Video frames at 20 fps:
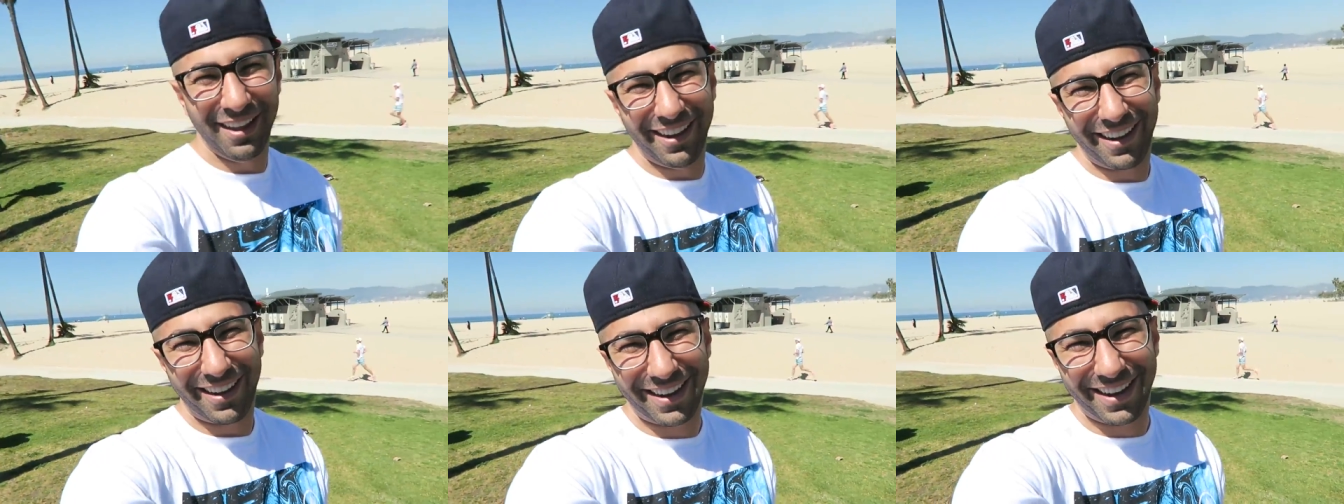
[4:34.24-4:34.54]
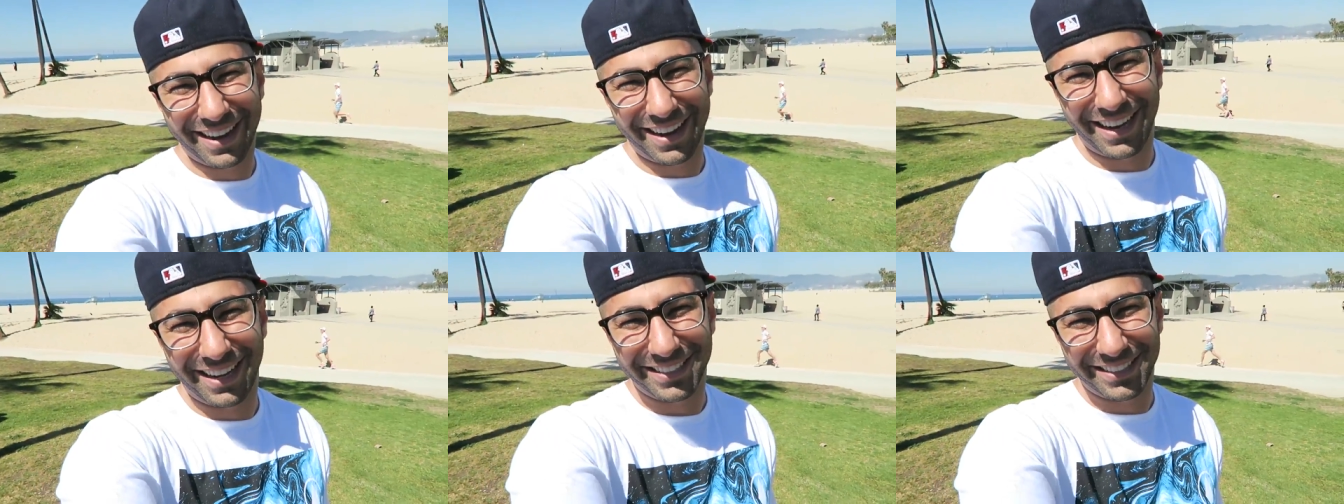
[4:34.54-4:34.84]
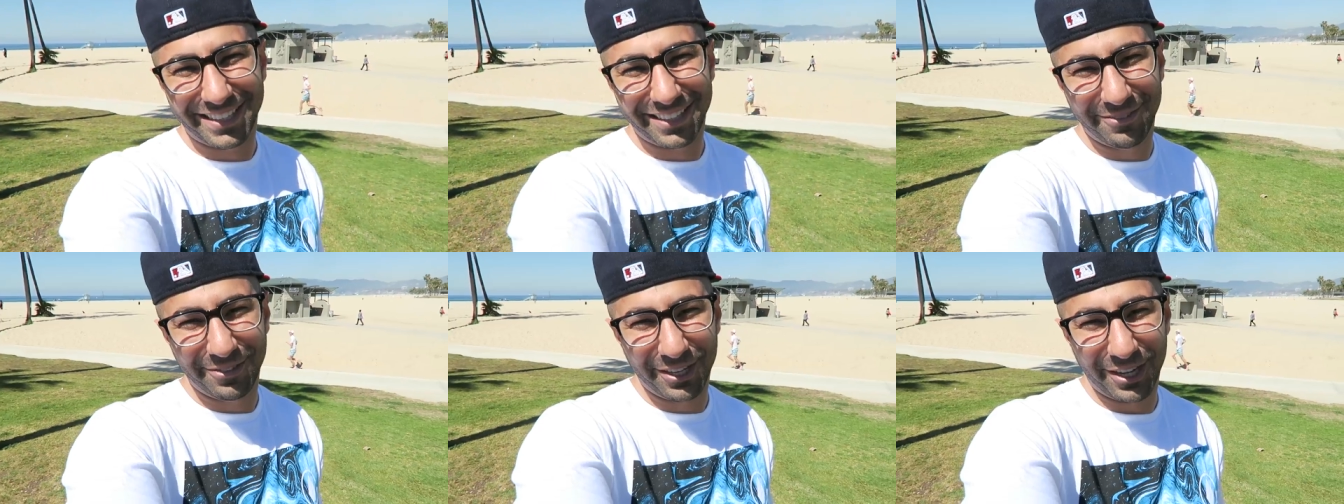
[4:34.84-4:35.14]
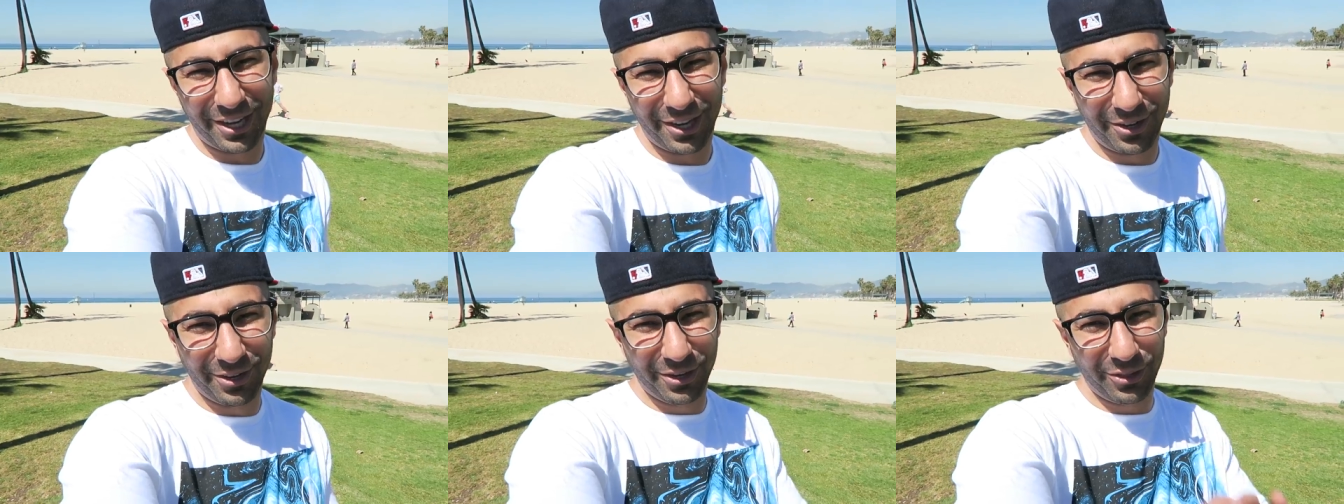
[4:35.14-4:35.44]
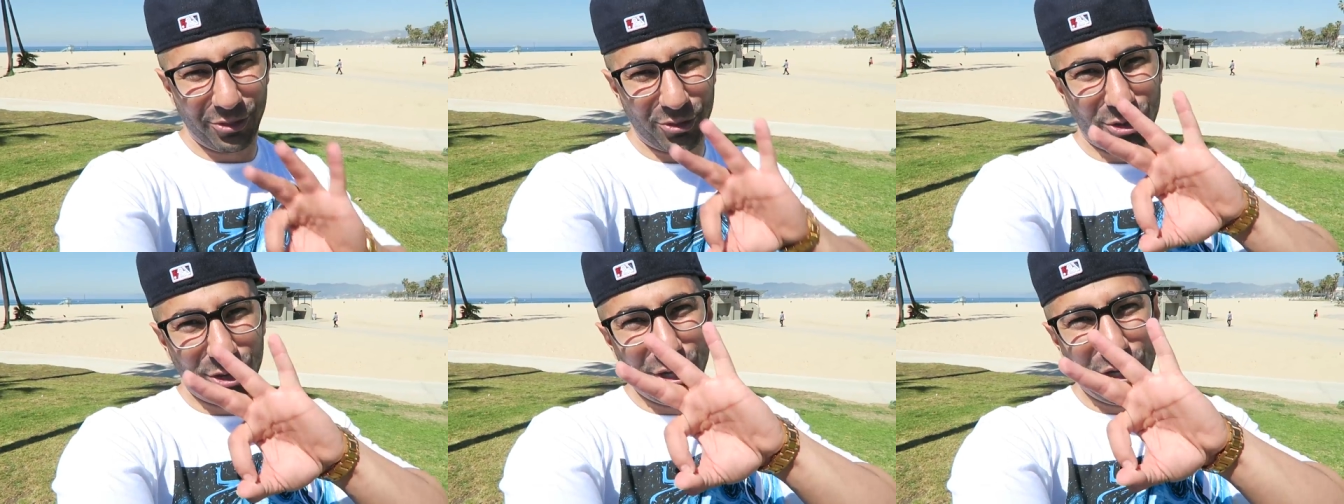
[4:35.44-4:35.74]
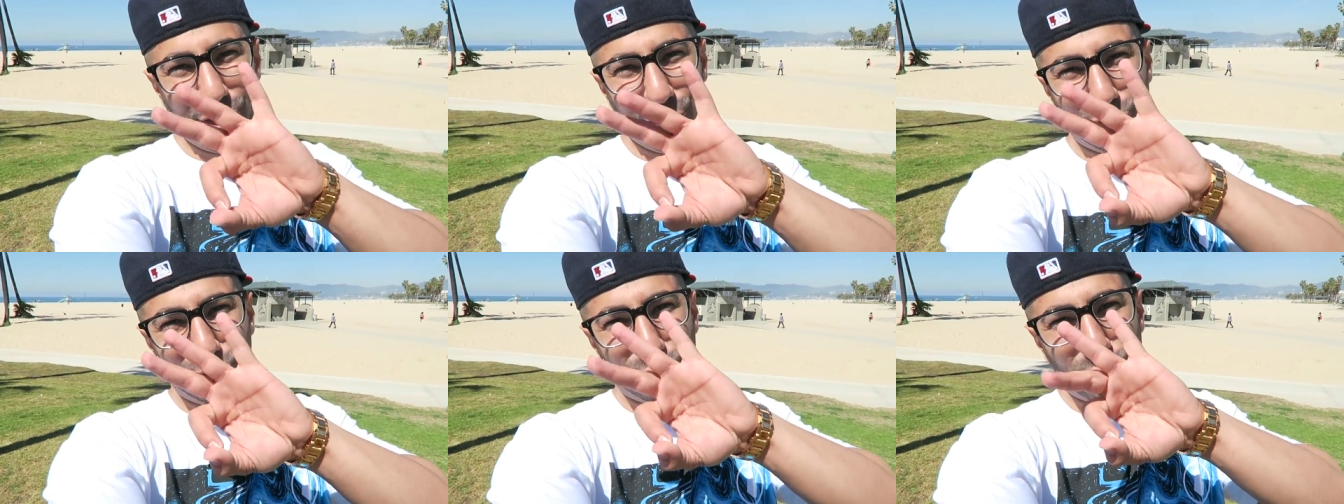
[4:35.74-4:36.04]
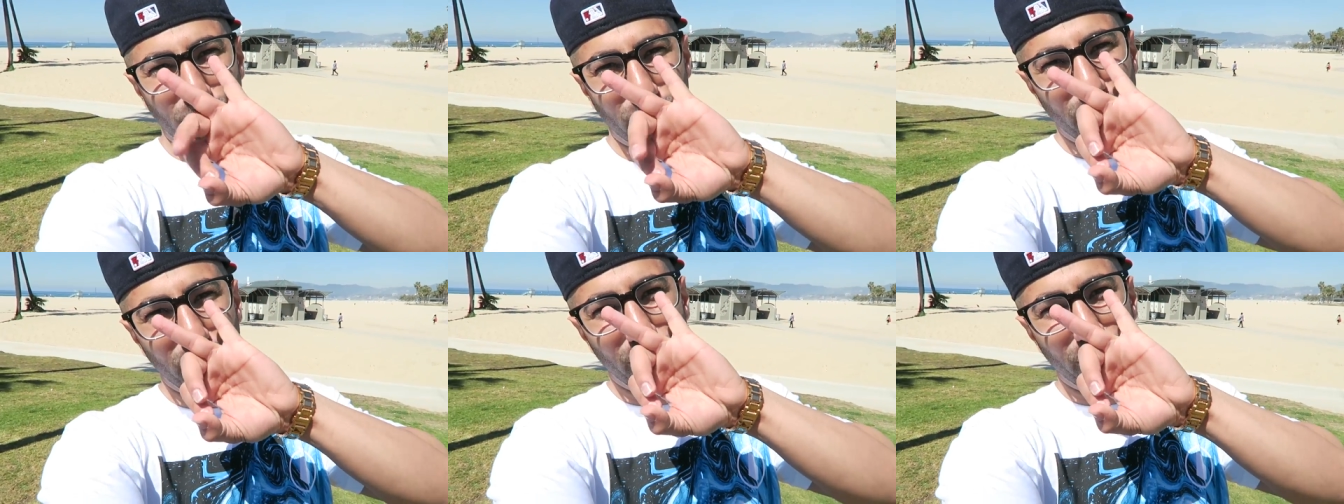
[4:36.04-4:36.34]
All right, guys, here we go. In three,
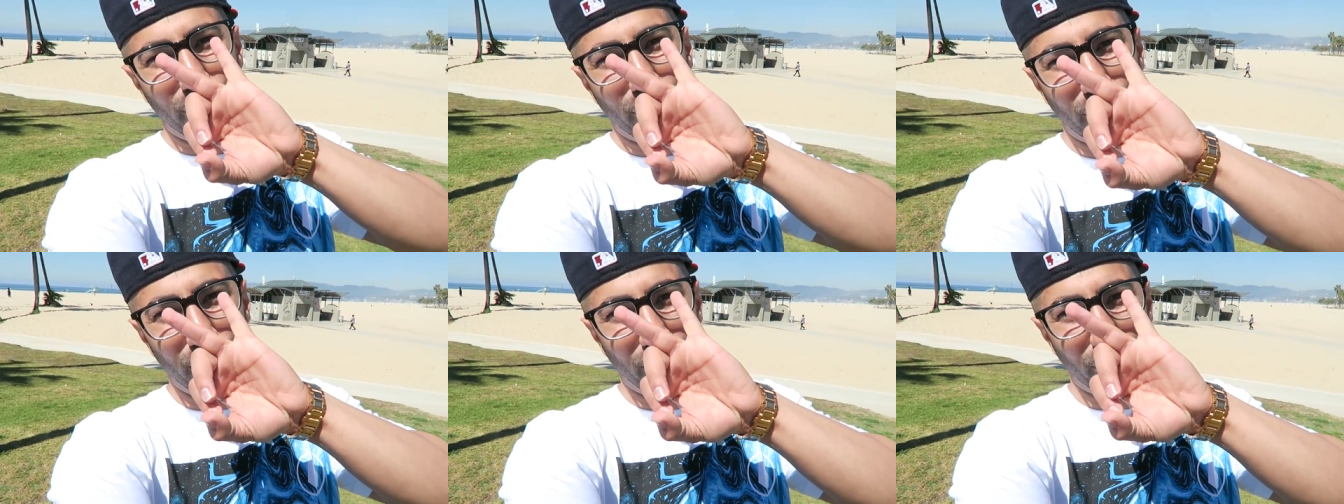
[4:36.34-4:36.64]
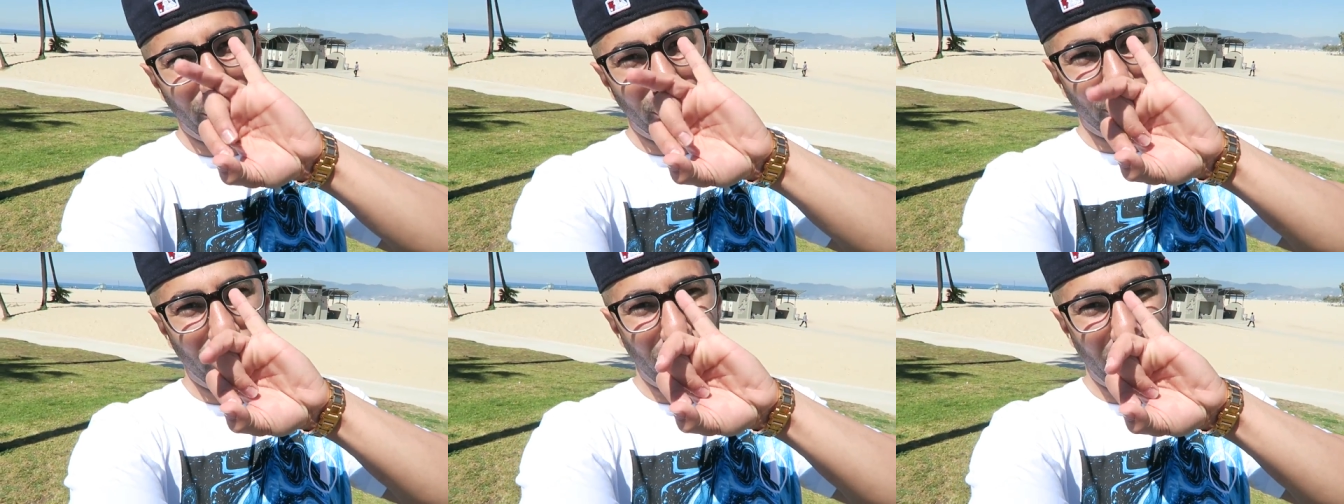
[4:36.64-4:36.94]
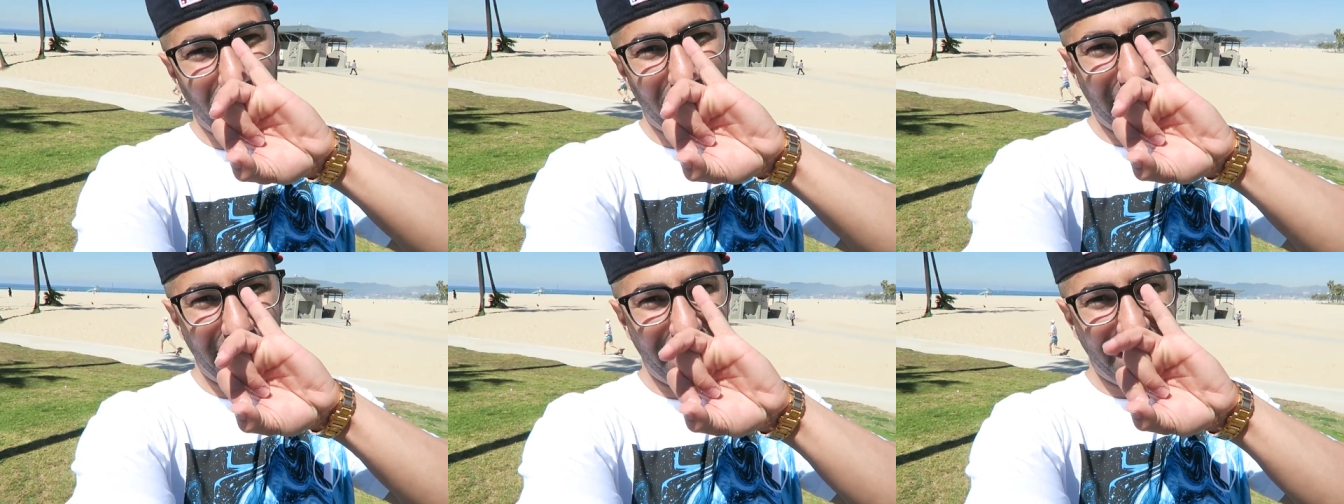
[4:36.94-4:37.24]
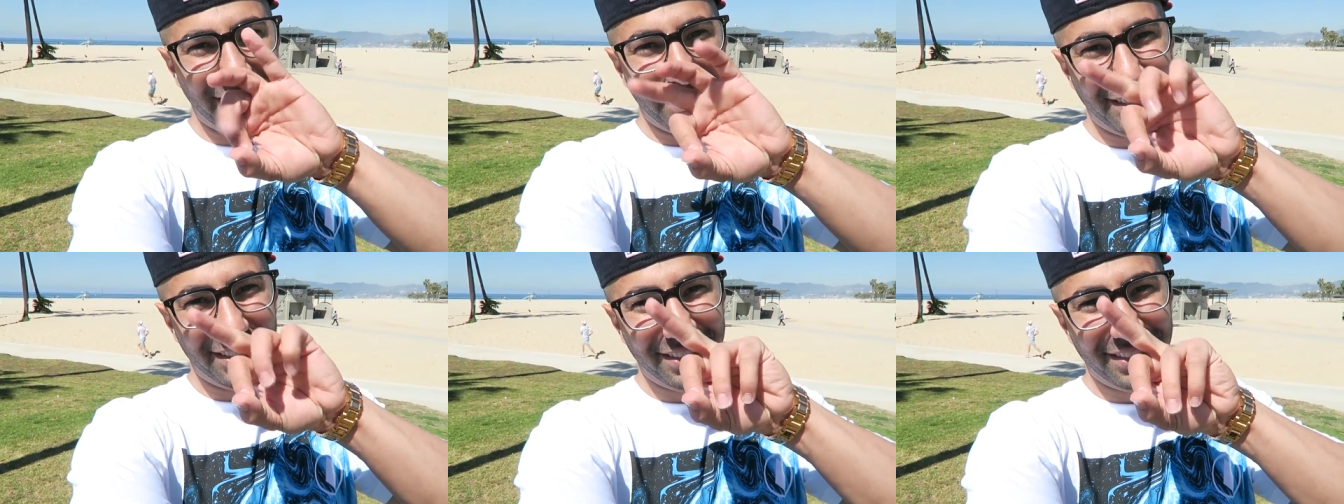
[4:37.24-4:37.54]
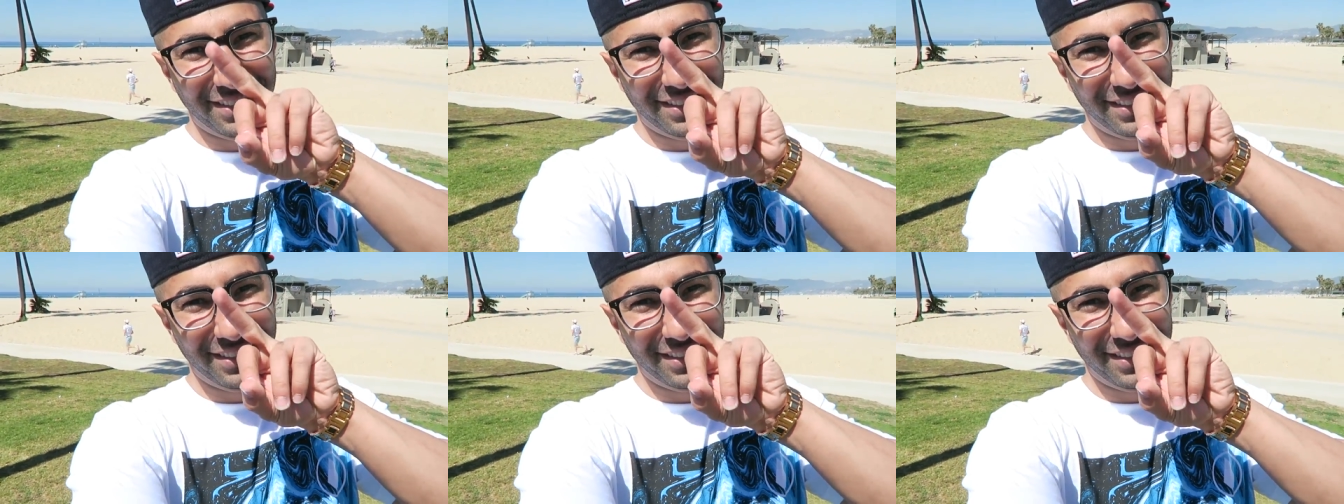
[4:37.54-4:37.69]
two, one.